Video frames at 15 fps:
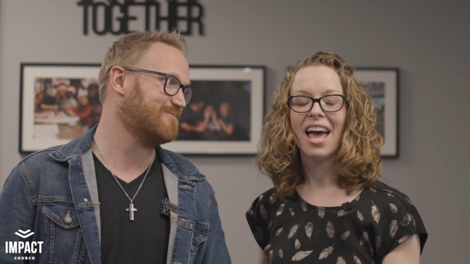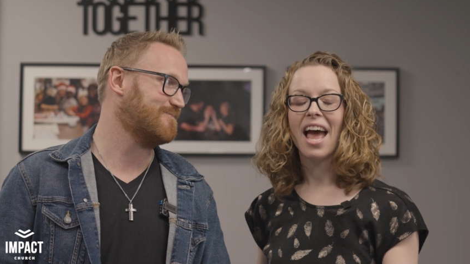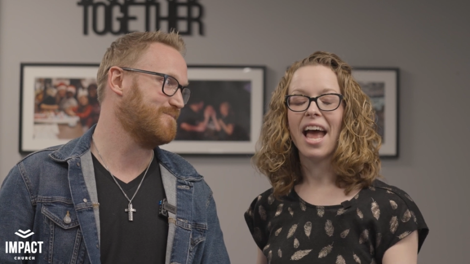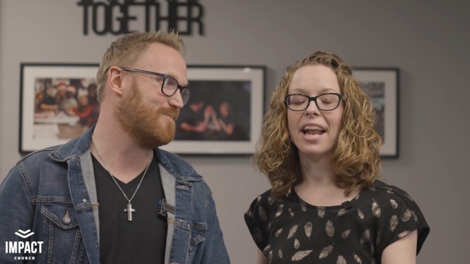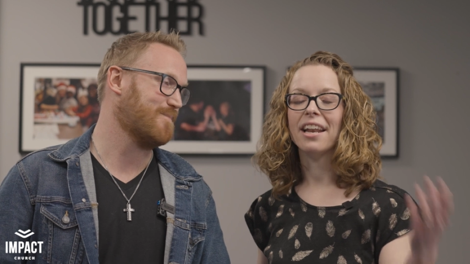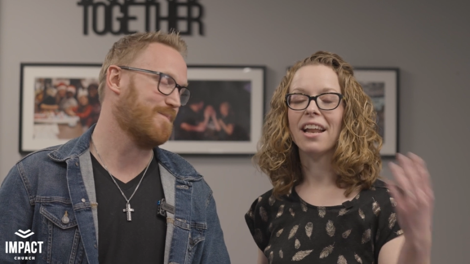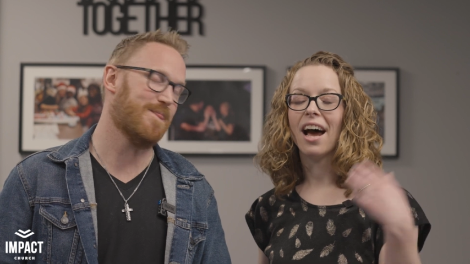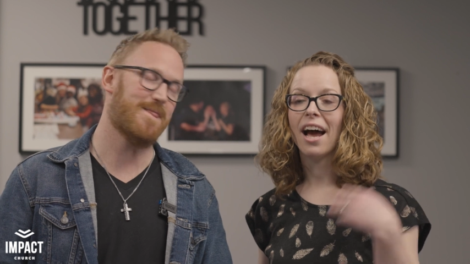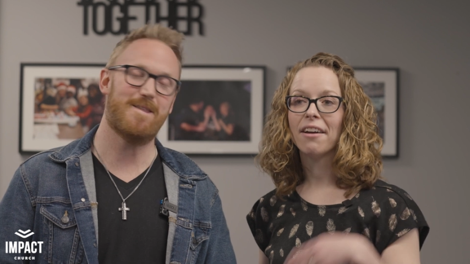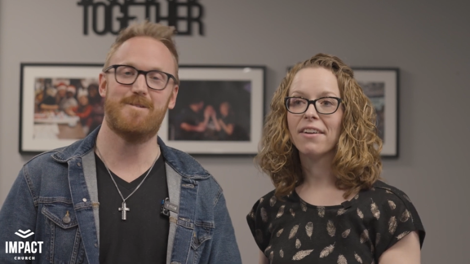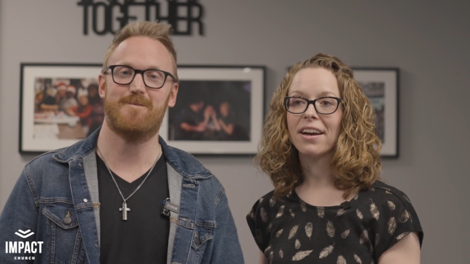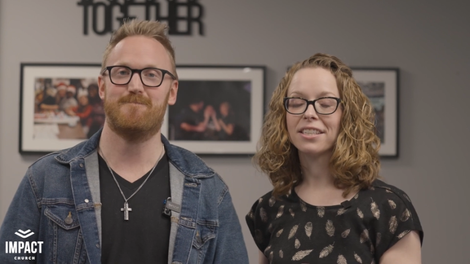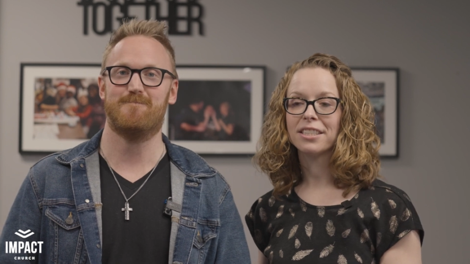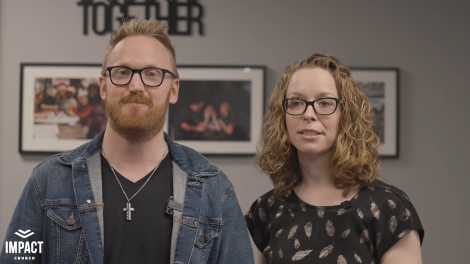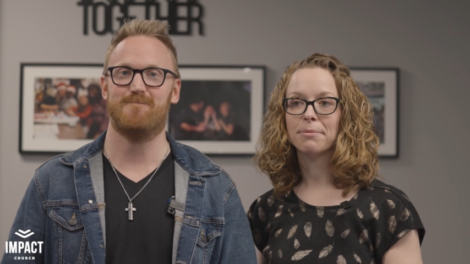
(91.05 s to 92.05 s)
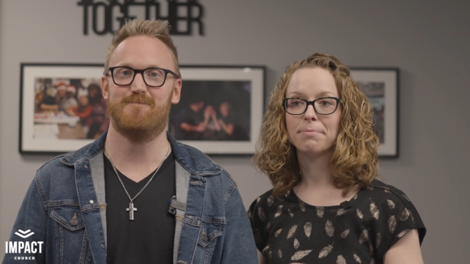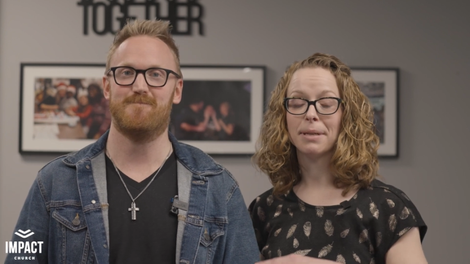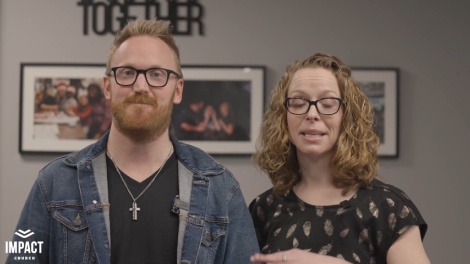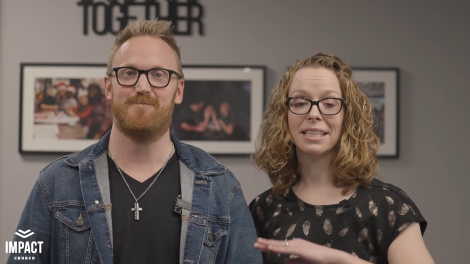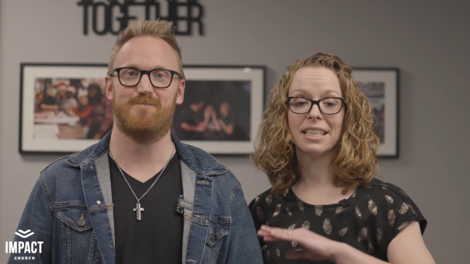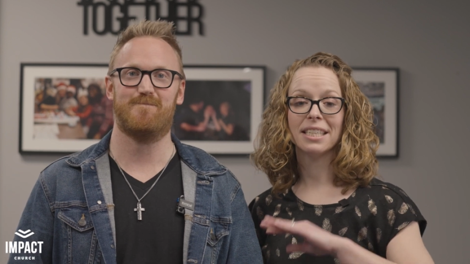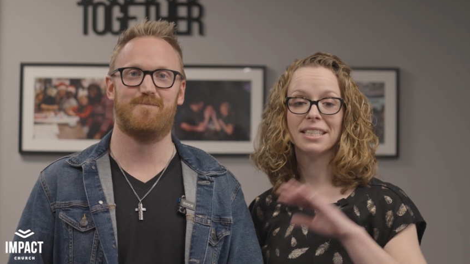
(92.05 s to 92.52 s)
Speaker 1: And I've actually
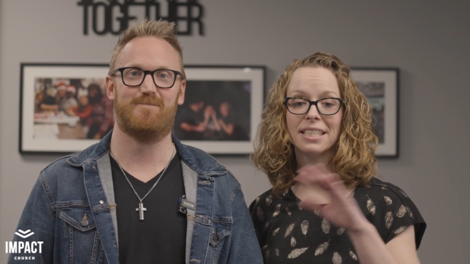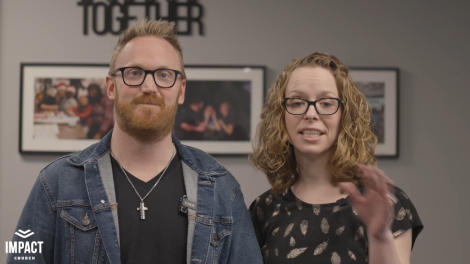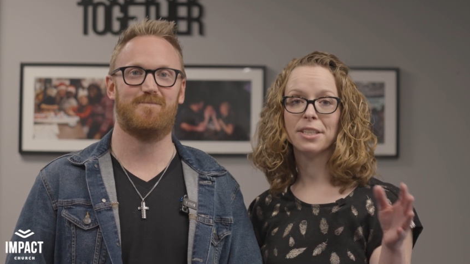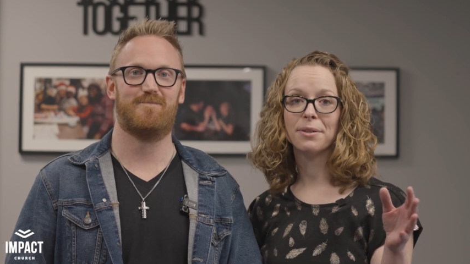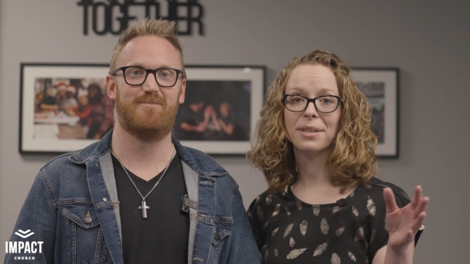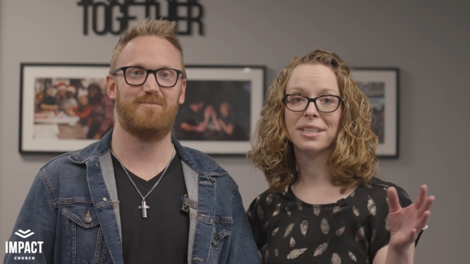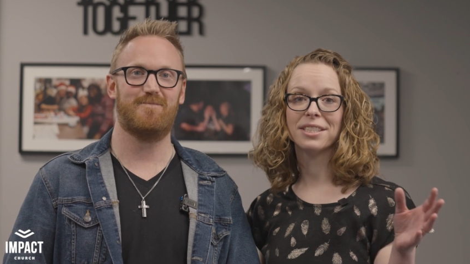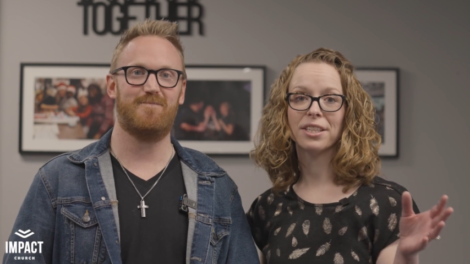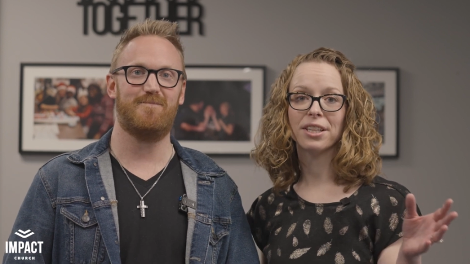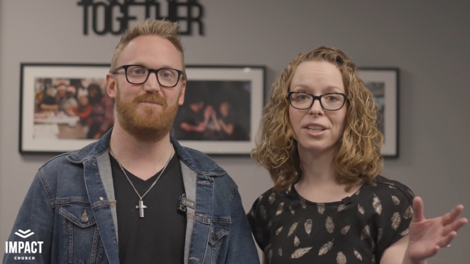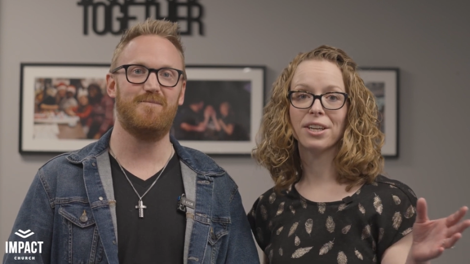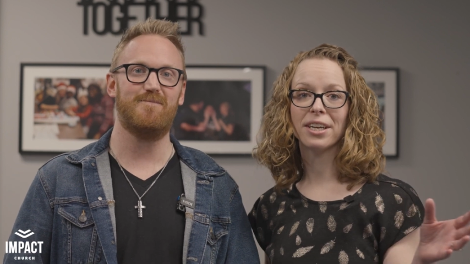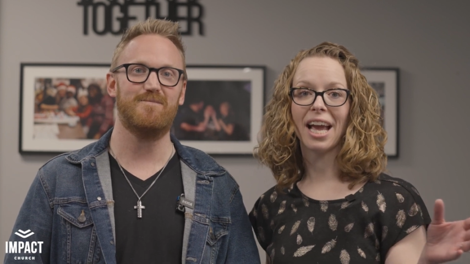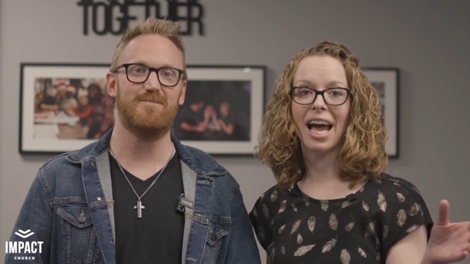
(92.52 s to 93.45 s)
been continuing to look